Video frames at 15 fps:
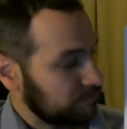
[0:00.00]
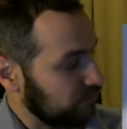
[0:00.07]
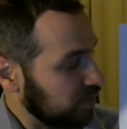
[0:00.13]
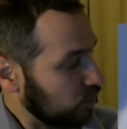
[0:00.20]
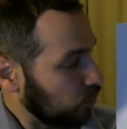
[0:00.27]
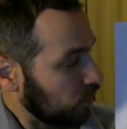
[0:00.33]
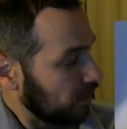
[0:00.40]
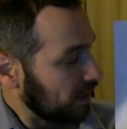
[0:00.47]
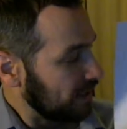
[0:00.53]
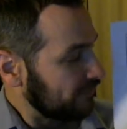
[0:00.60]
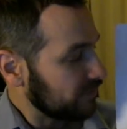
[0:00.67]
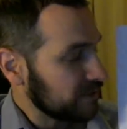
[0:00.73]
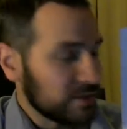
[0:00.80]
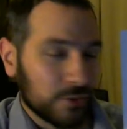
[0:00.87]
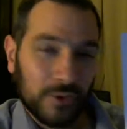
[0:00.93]
But
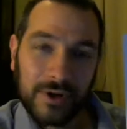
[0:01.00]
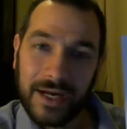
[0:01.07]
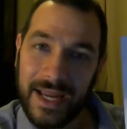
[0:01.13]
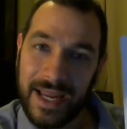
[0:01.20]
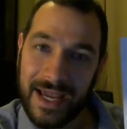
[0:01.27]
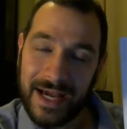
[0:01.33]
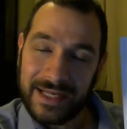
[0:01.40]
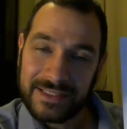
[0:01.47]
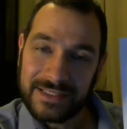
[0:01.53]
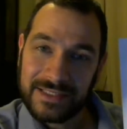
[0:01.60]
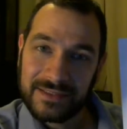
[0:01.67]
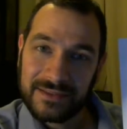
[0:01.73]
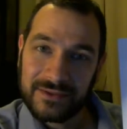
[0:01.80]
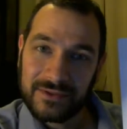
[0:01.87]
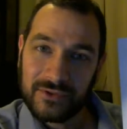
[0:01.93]
wherever you are at
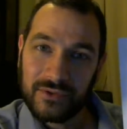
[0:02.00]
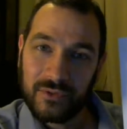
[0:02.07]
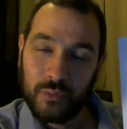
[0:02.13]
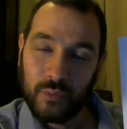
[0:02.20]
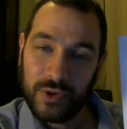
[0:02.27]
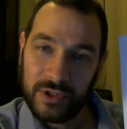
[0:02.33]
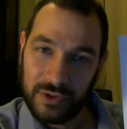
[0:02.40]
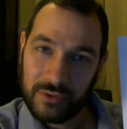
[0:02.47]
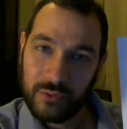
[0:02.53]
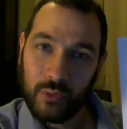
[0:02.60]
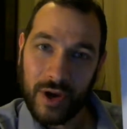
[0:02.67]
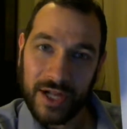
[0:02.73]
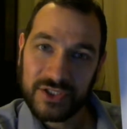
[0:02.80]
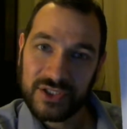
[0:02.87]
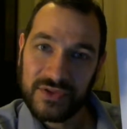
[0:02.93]
when you're
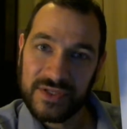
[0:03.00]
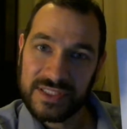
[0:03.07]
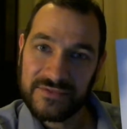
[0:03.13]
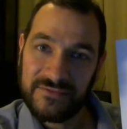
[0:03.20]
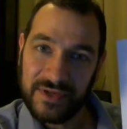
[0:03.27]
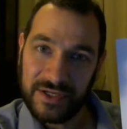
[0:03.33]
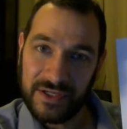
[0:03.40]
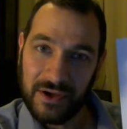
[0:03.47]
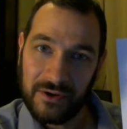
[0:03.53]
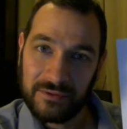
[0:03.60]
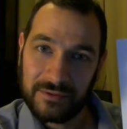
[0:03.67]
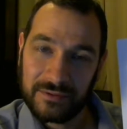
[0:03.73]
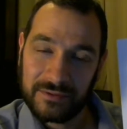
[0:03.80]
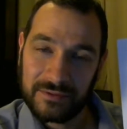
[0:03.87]
watching this video,